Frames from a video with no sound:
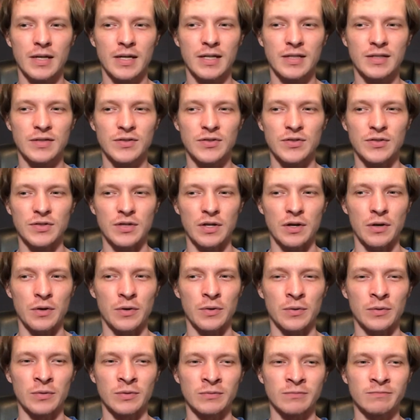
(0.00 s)

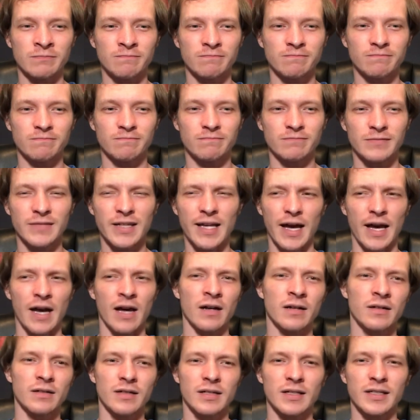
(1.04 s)
So, yeah.
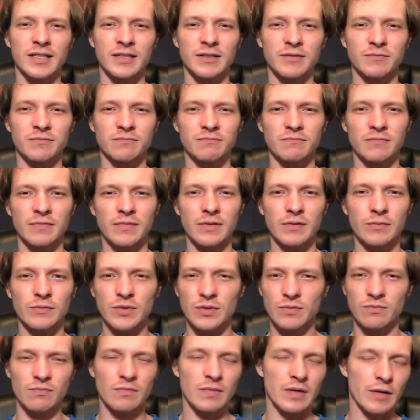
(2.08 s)
It
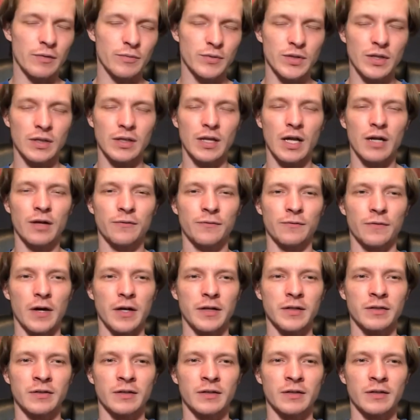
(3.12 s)
was a lot of fun.